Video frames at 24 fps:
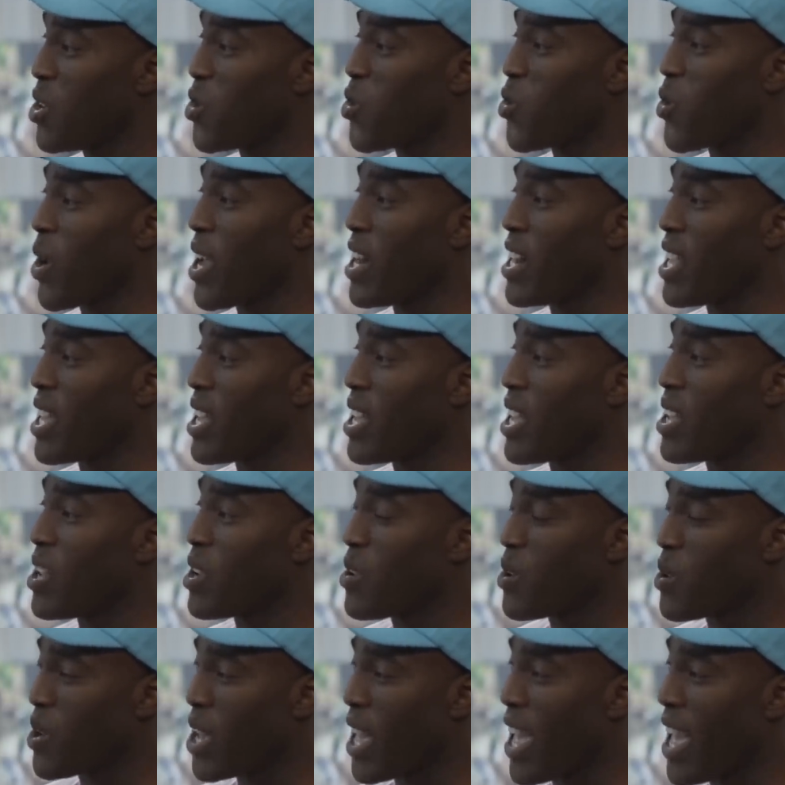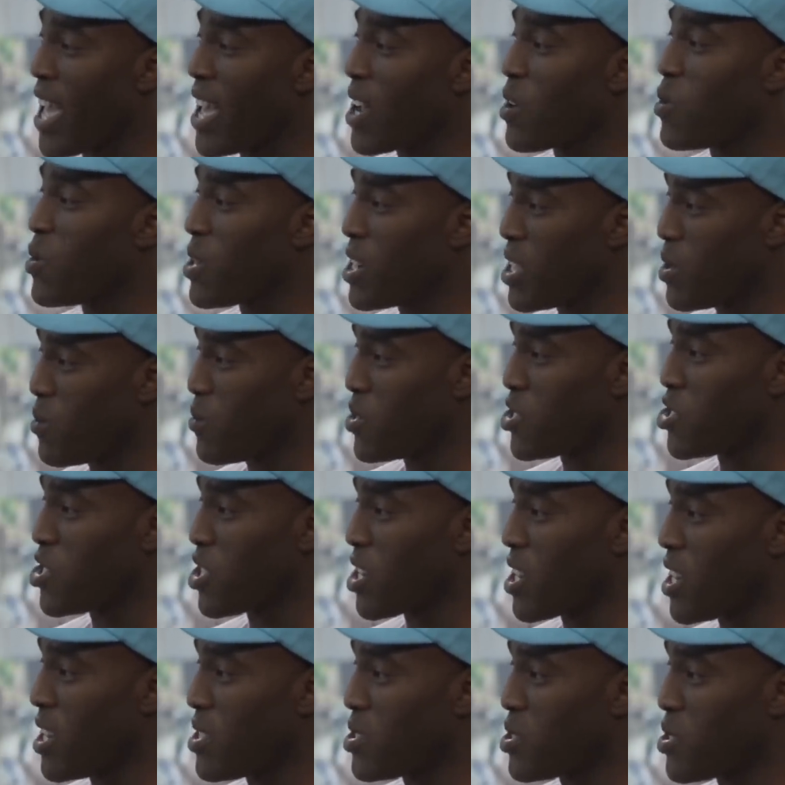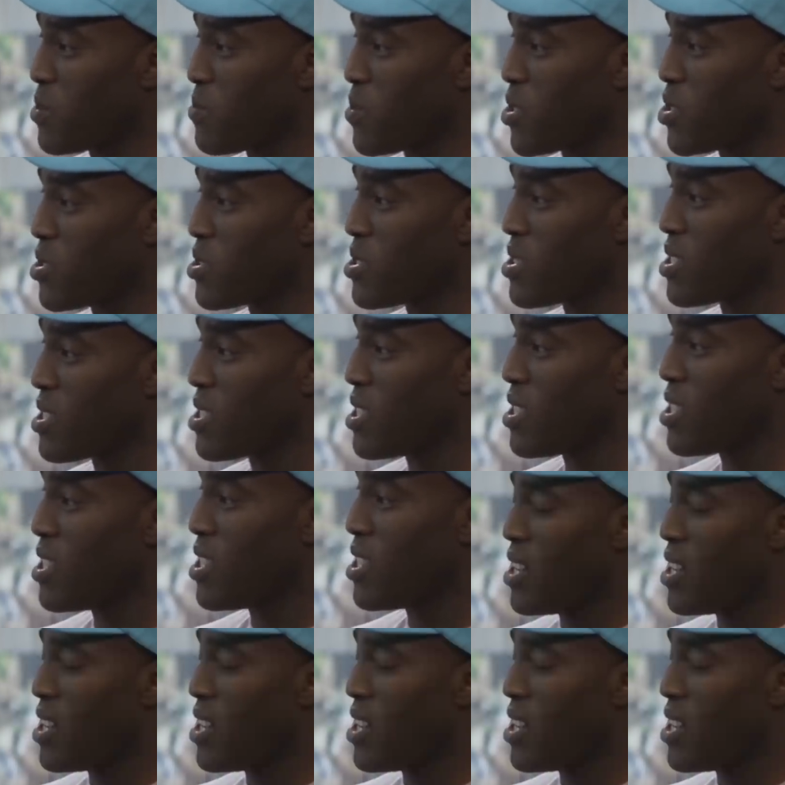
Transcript: creating equity with your customers,